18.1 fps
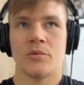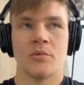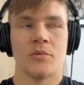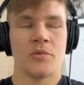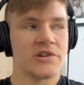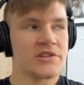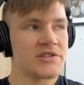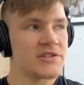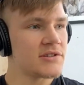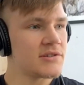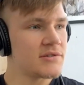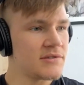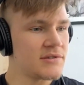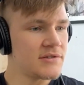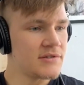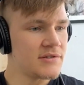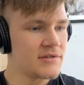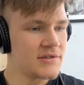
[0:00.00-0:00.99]
what's
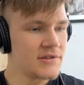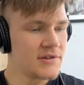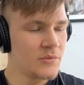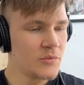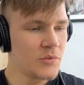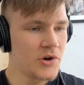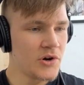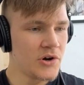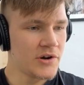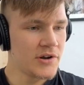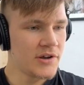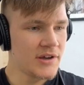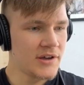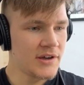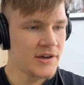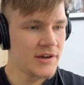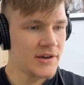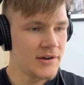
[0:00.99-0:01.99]
the word,
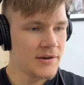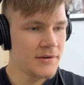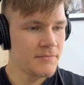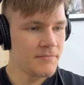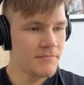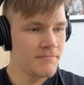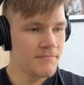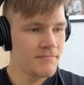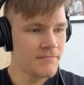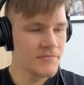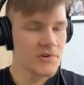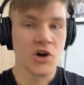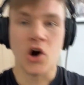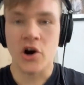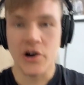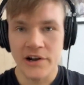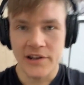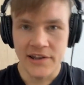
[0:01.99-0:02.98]

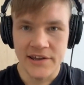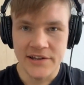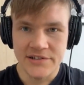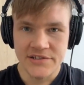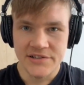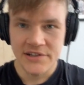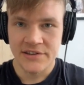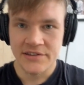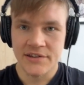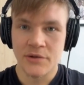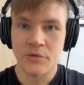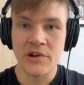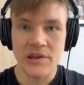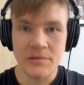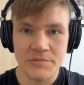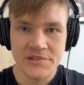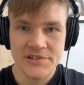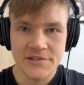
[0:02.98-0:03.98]
cartilage in the
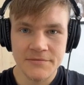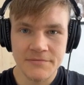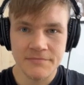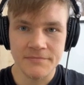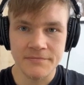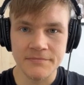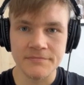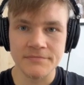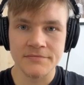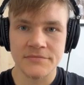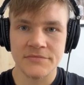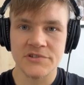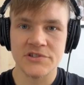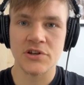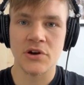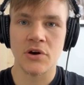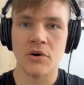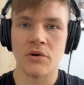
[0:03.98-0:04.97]
ribs.
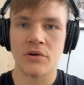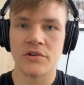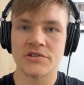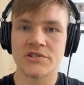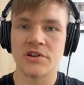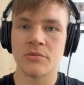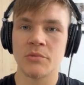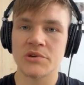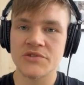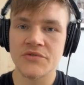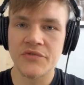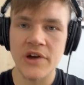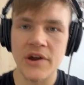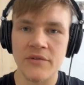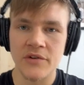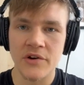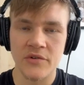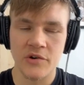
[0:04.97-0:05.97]
So it was
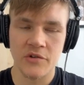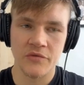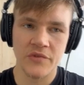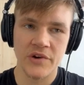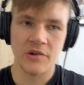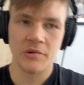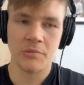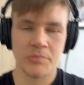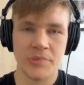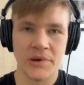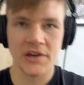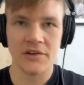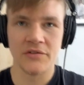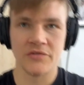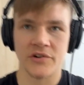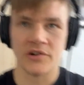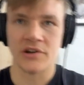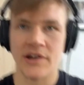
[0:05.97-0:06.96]
very, very, very
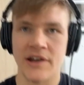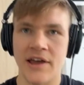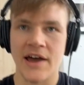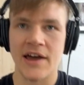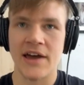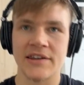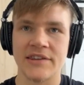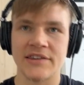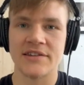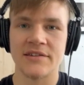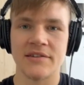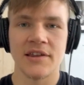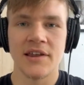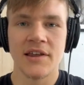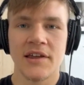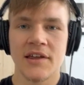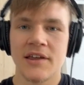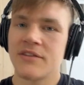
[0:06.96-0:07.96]
painful. And I had
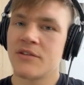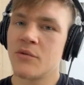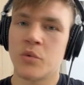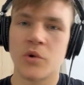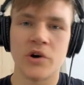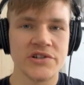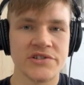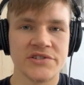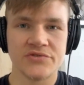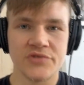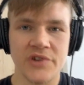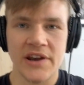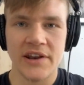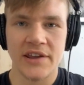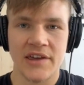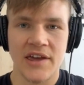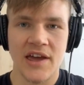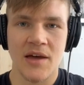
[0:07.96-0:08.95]
the worst
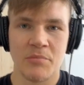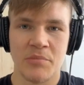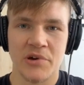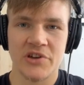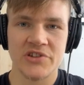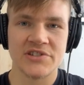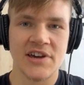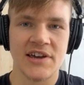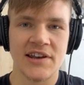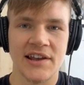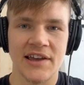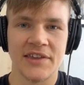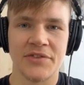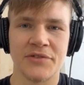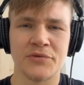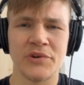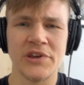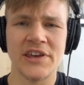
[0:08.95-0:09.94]
training camp because I had like
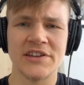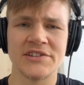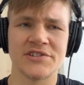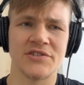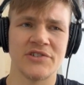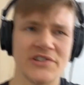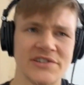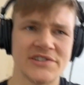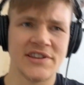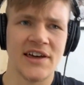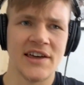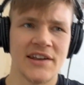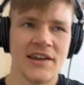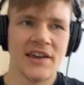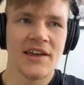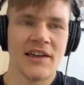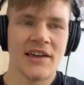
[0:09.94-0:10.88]
3 injuries that